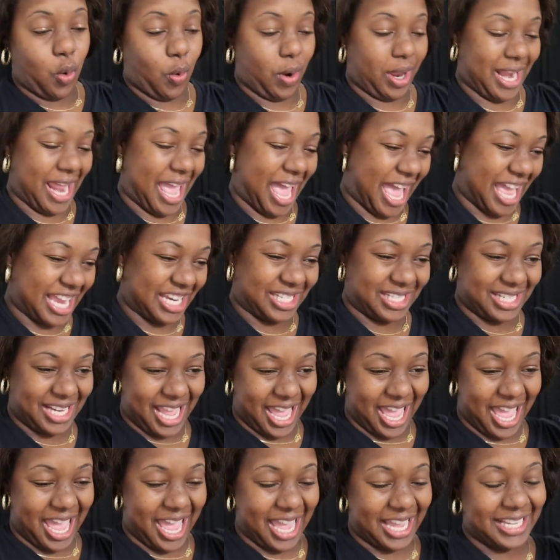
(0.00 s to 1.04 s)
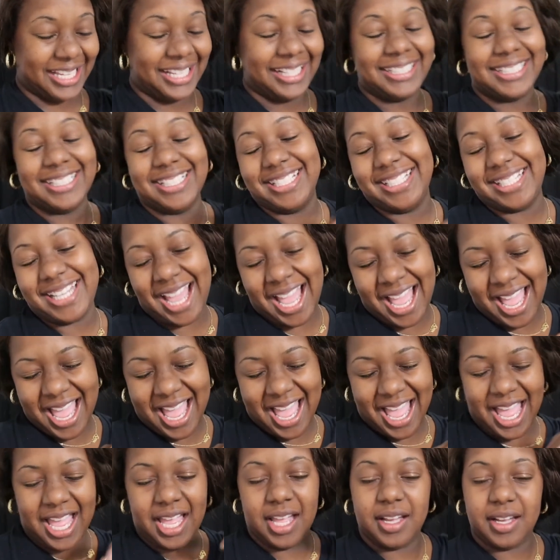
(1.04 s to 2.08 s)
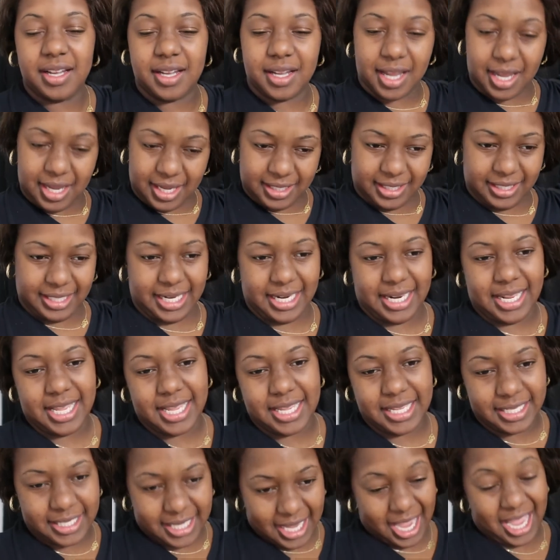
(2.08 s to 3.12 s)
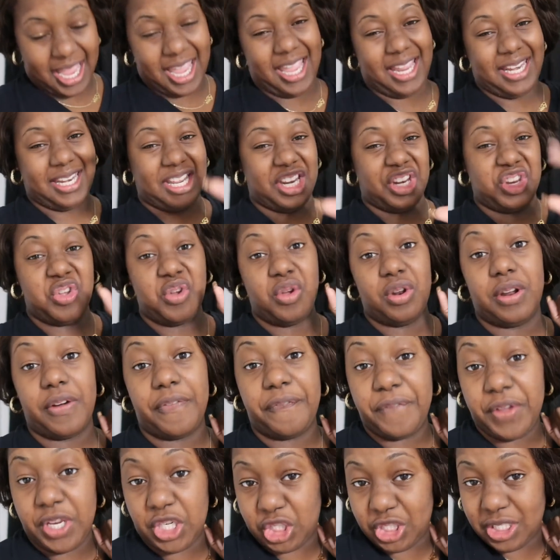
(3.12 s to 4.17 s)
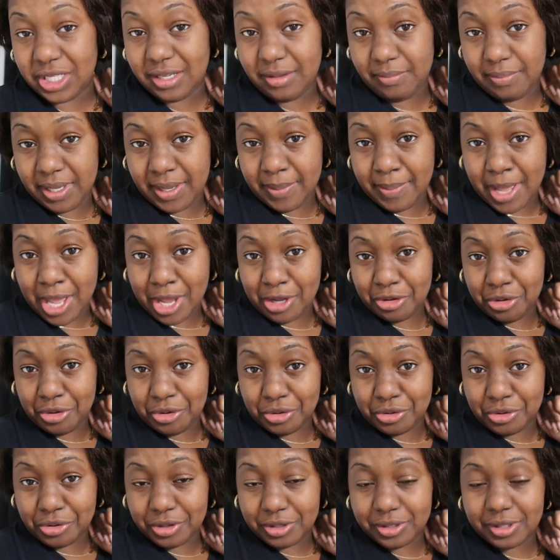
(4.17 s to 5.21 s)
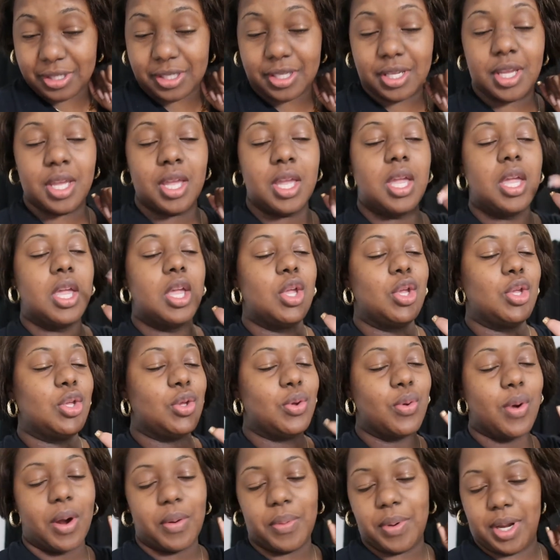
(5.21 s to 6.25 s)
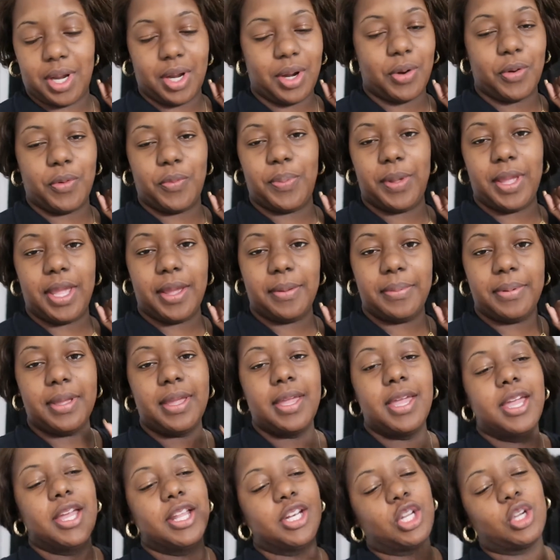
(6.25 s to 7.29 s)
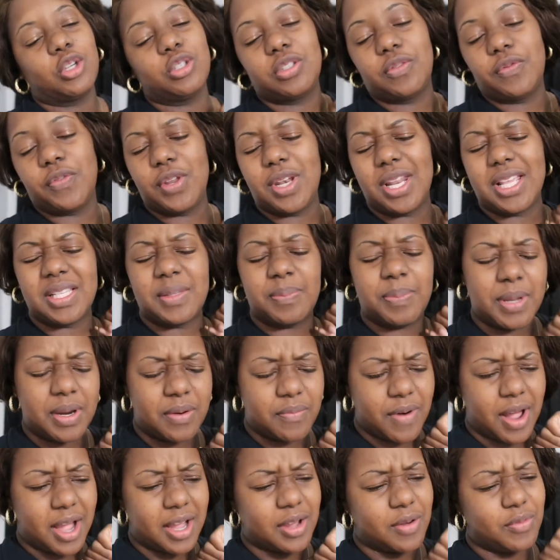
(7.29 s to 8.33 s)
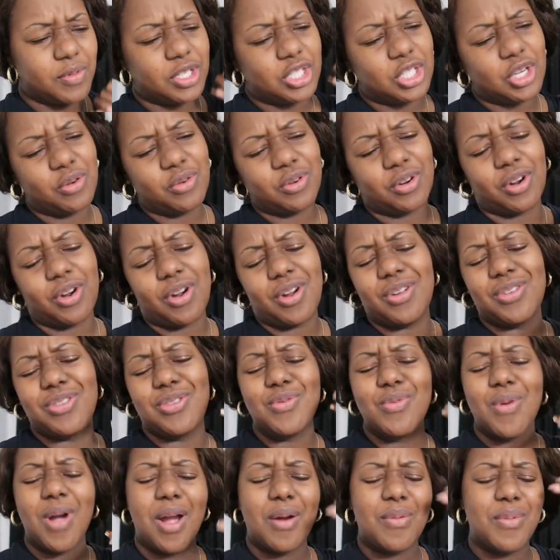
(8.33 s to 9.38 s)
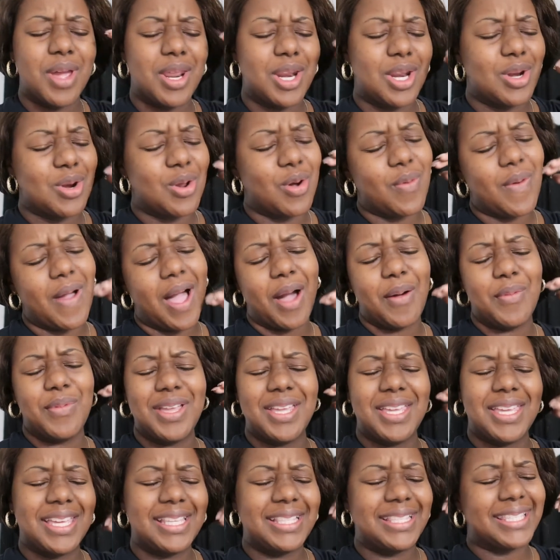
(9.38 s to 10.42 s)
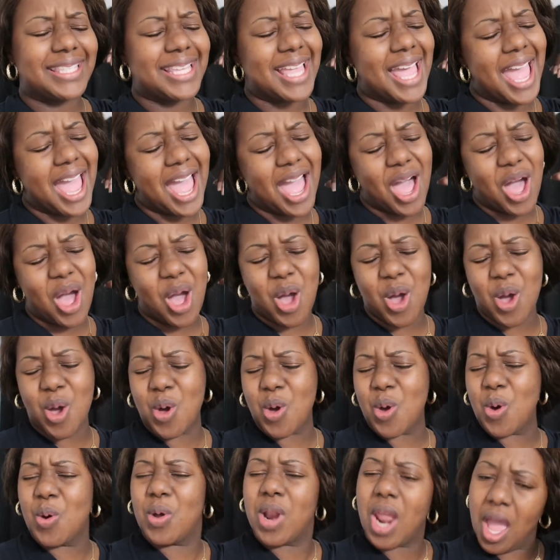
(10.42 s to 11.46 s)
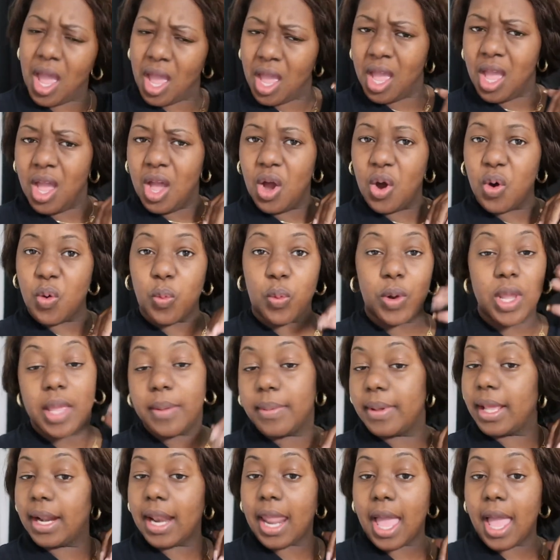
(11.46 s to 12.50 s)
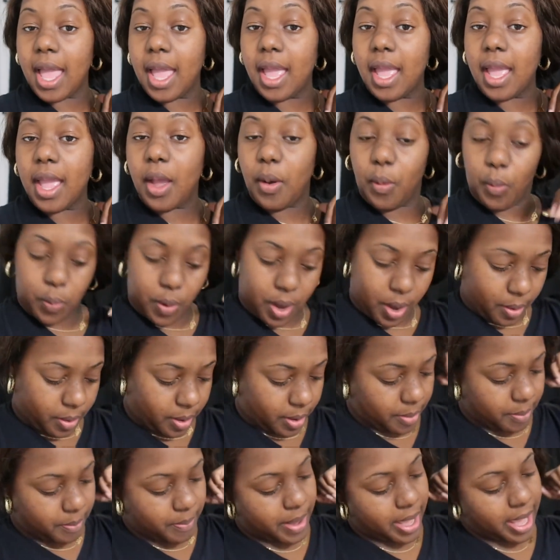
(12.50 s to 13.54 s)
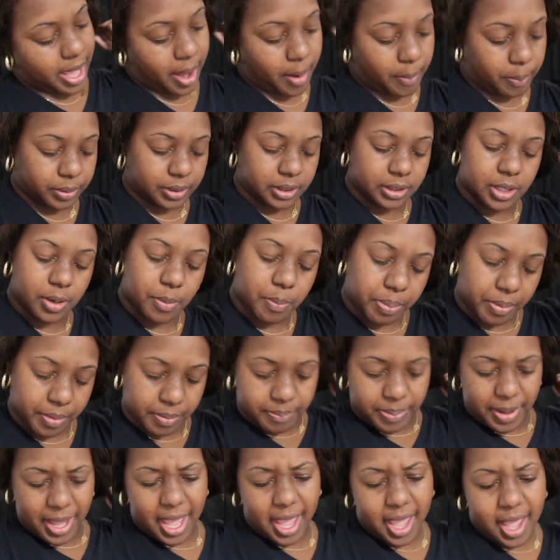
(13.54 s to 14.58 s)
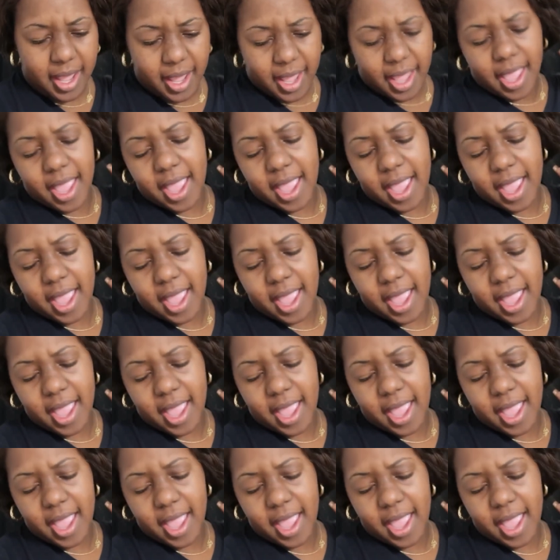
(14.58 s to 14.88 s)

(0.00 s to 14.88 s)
with hashtag Die Cousin Gang. Then you'll officially be my cousin. You already know, baby. Those of you that's been rocking with your girl, you already know how we get down on. We be like, welcome back, back,